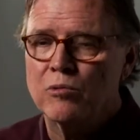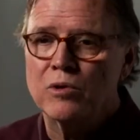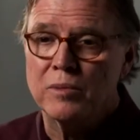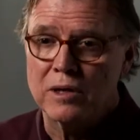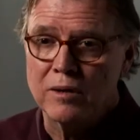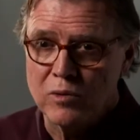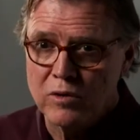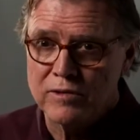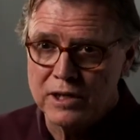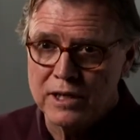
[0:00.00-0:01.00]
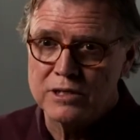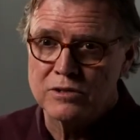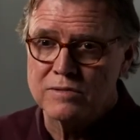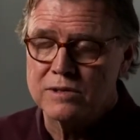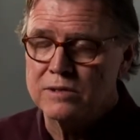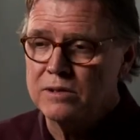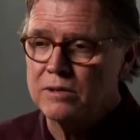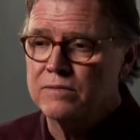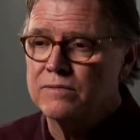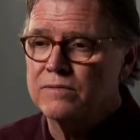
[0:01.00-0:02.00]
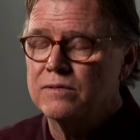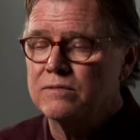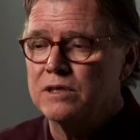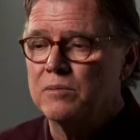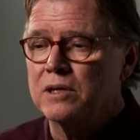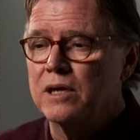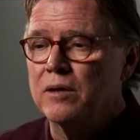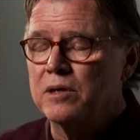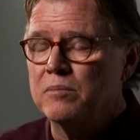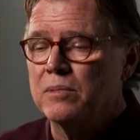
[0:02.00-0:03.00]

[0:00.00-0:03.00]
it would have become more of a danger of something happening.